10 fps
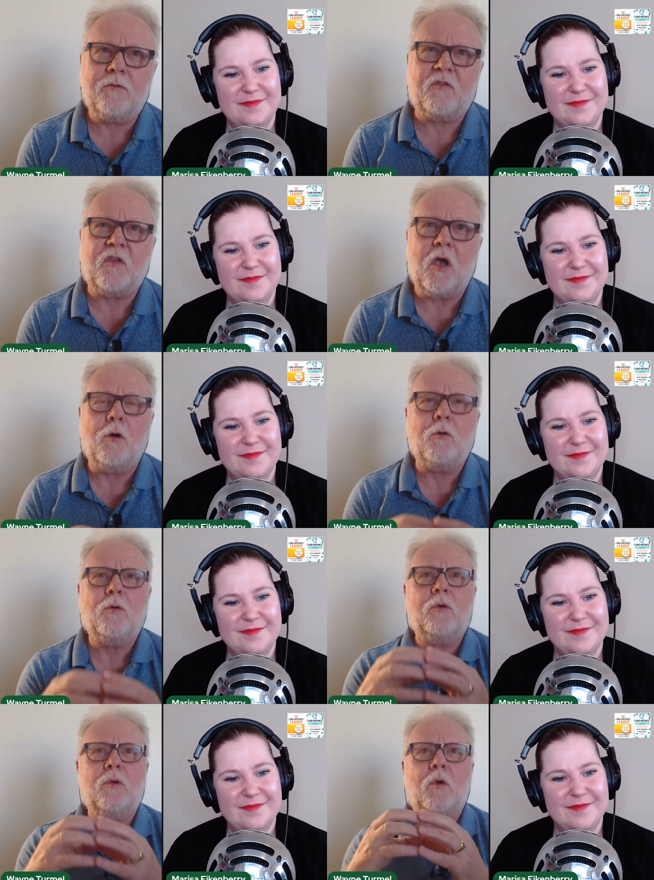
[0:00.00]

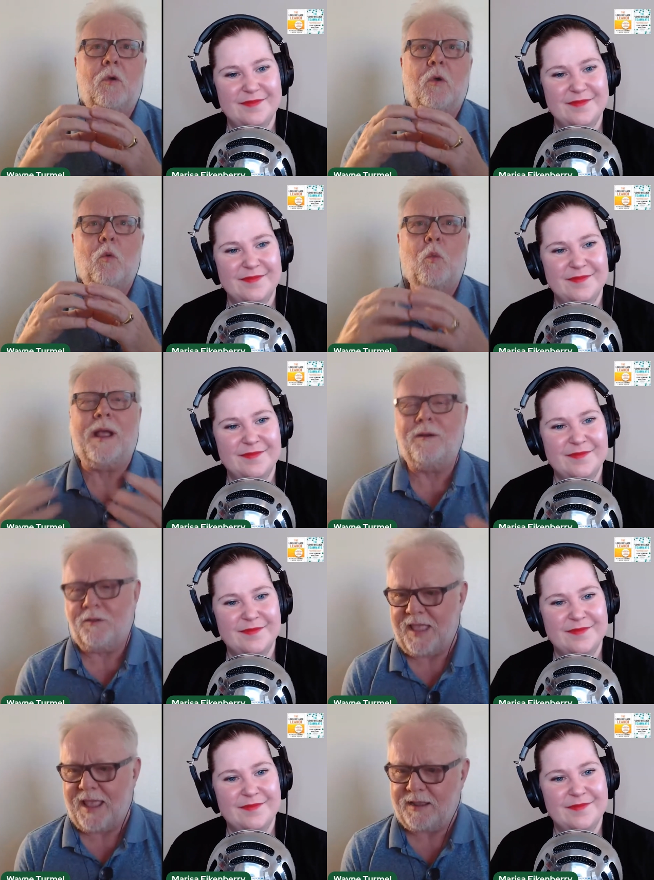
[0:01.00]
Speaker 1: So where
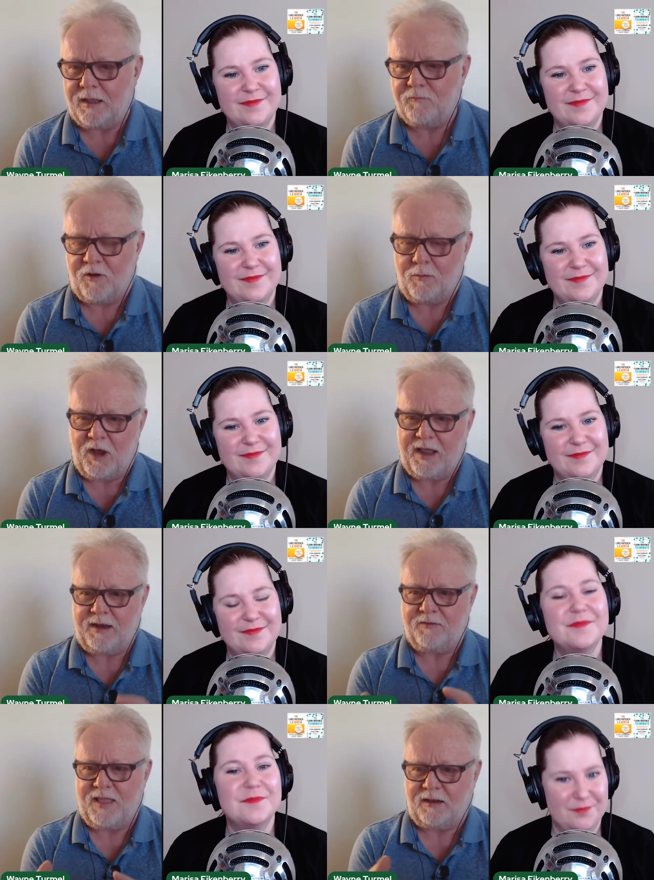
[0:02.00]
does that come from,
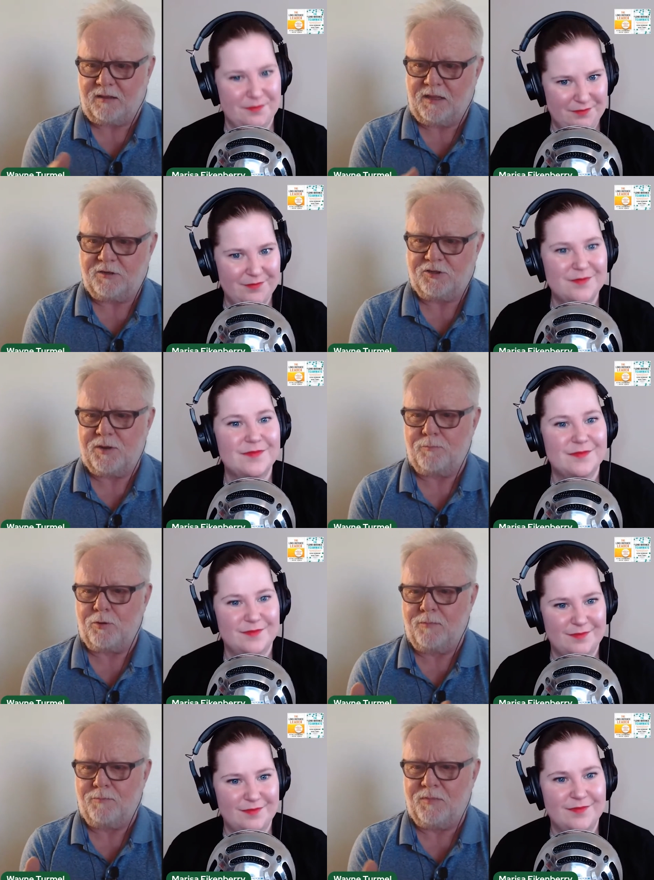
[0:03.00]
right? Is that a leadership
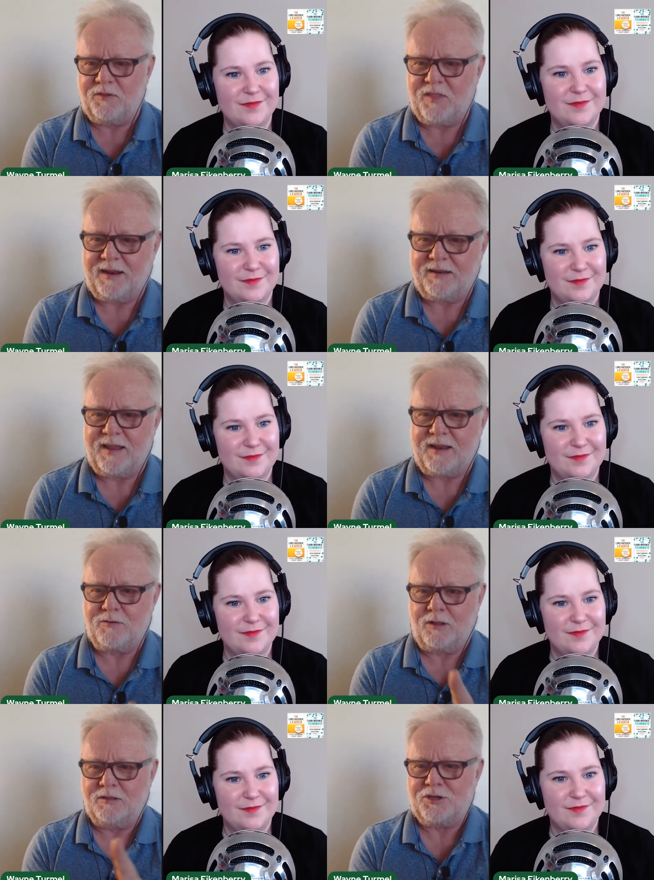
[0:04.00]
problem? Is that a
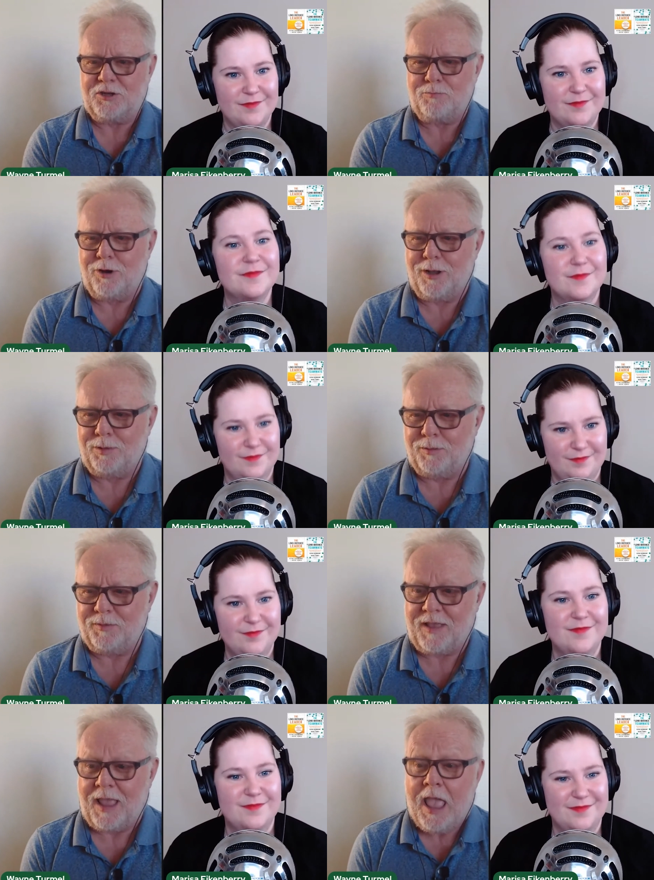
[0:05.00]
technology
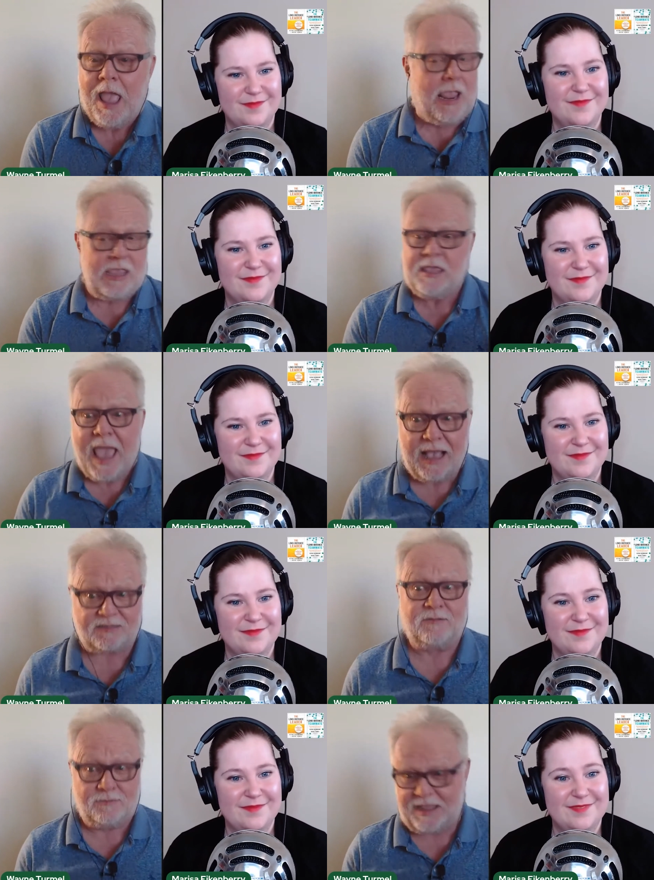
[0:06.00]
problem? Is it?
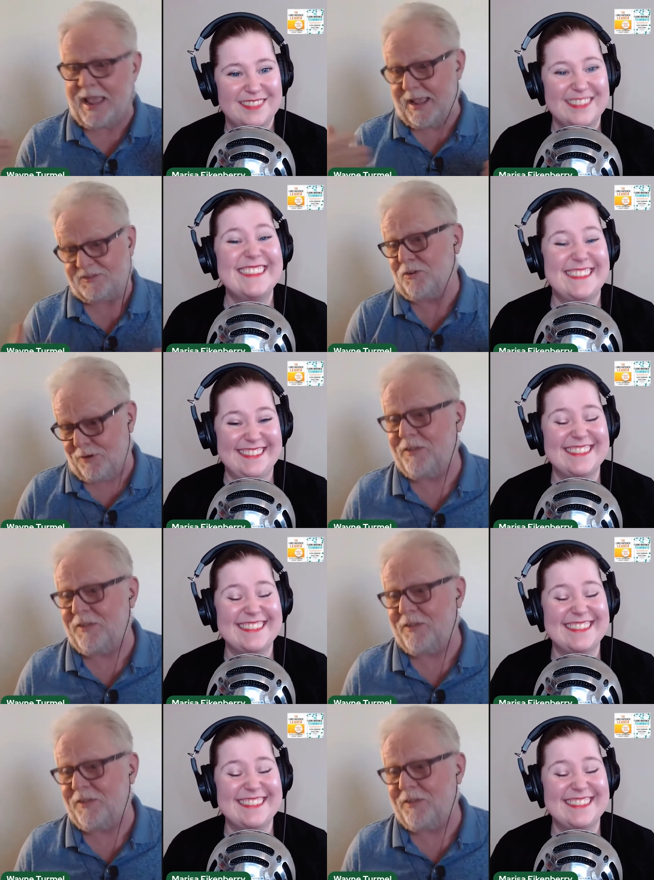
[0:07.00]
Yes, the answer